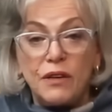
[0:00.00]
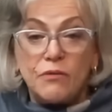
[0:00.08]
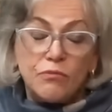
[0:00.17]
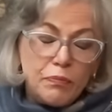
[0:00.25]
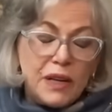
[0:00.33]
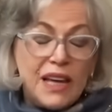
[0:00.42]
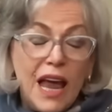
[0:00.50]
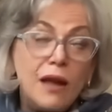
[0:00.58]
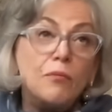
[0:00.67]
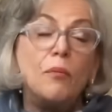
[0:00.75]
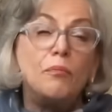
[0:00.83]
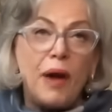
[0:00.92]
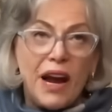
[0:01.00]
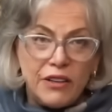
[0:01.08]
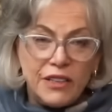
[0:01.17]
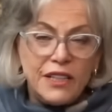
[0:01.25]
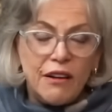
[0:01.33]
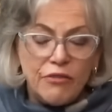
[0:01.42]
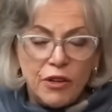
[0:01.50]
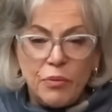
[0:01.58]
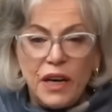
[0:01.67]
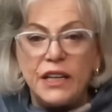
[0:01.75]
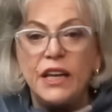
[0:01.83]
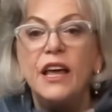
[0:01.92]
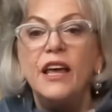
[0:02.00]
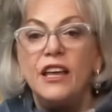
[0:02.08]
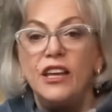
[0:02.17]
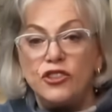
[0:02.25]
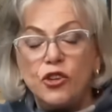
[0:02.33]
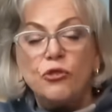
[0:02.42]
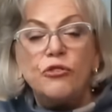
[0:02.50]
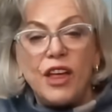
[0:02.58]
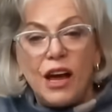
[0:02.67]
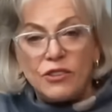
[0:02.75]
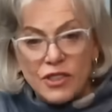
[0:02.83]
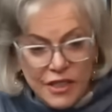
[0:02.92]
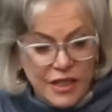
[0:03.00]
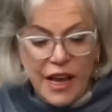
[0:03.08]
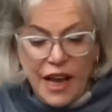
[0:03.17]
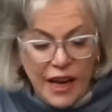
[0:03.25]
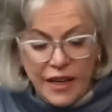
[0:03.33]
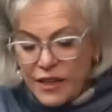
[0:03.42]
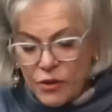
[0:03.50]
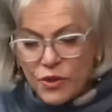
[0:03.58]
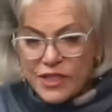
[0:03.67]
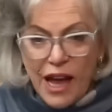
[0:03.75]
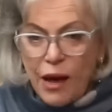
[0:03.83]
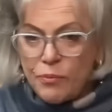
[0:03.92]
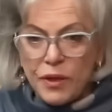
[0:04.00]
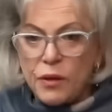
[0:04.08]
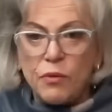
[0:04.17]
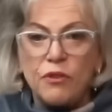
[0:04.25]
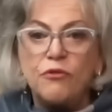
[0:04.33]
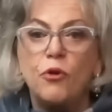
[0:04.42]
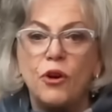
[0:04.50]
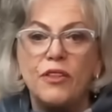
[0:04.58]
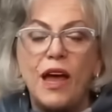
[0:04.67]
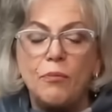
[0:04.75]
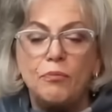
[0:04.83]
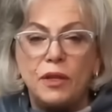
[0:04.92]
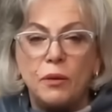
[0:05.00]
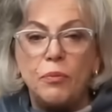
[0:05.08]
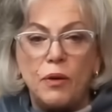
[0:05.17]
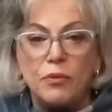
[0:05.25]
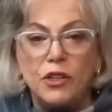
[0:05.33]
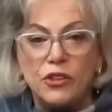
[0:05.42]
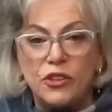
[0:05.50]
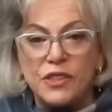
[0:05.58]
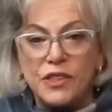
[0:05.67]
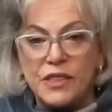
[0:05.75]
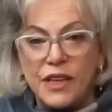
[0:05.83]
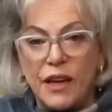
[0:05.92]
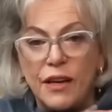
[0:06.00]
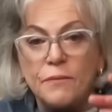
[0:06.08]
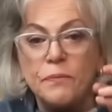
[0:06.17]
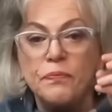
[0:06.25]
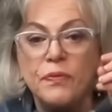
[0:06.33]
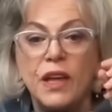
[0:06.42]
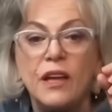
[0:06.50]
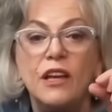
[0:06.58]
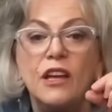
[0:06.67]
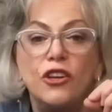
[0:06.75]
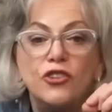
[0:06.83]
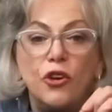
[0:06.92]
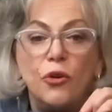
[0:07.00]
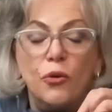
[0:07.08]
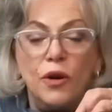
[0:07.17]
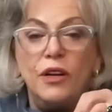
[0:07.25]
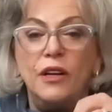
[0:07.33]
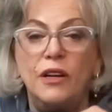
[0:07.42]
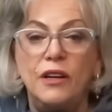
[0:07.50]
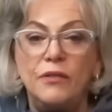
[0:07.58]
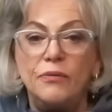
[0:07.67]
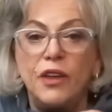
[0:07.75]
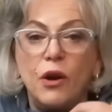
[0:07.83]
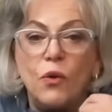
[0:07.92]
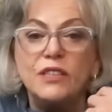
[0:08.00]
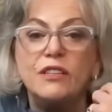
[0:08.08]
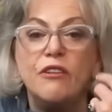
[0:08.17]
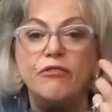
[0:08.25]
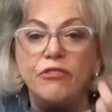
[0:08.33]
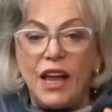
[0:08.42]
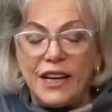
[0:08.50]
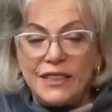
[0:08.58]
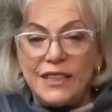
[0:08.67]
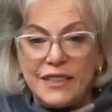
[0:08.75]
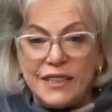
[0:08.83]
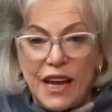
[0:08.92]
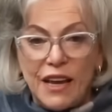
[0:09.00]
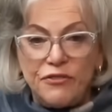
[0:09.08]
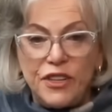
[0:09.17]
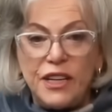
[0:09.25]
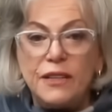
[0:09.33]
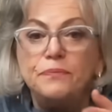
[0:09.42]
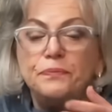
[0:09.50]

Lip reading: became apparent to everybody in 2008. It was happening before that, but the public couldn't see it. So there was a flight to safety,